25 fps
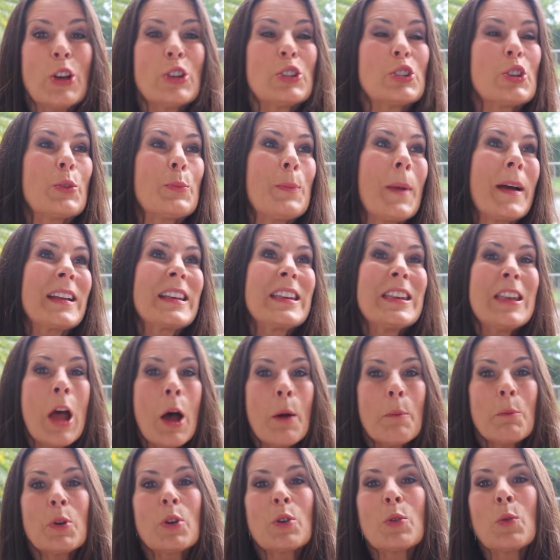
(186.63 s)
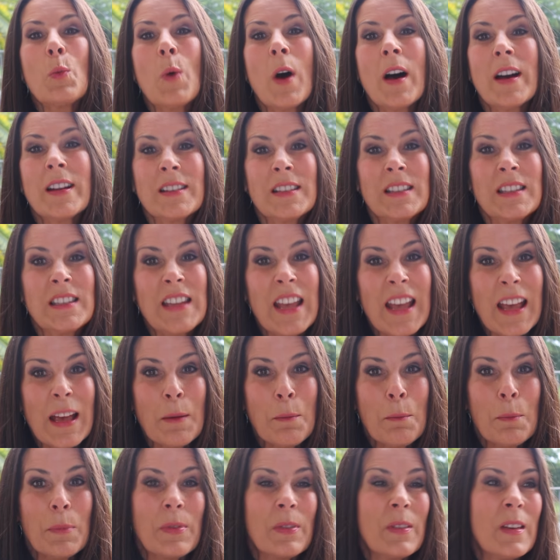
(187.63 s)
So my number one
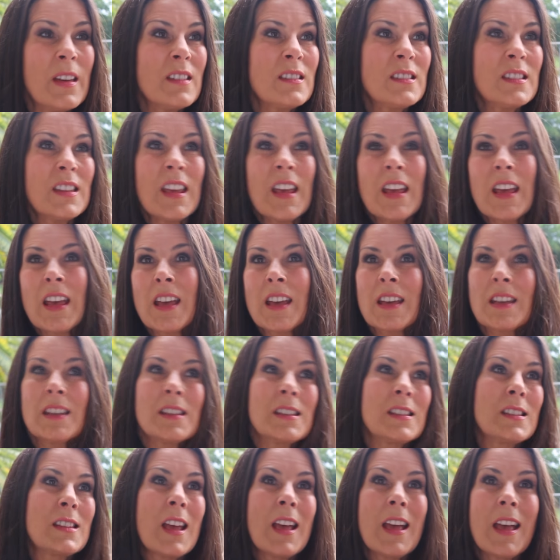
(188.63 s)
tip, this is,